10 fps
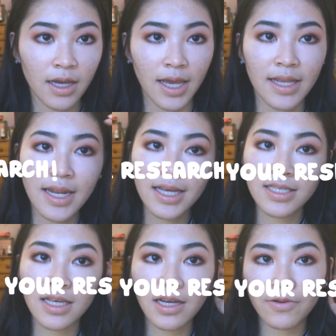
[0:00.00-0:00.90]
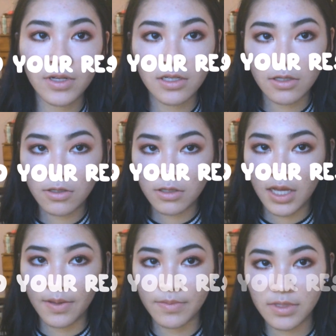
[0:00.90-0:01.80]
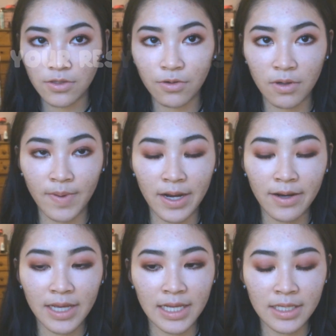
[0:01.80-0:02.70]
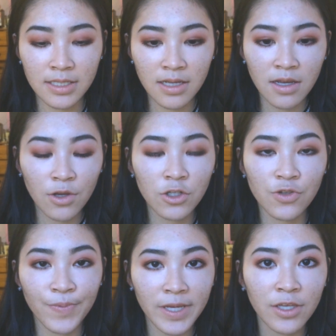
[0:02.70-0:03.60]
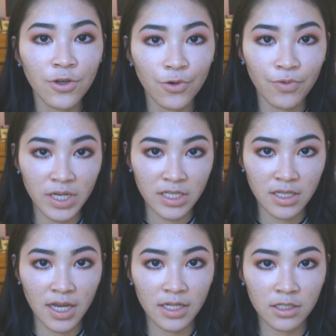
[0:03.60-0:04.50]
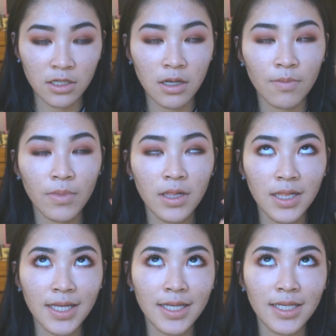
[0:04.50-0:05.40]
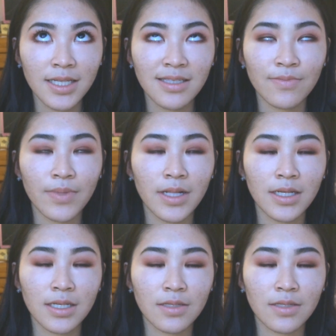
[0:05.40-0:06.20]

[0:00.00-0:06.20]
Okay, next thing I want to talk about is doing your research. Please do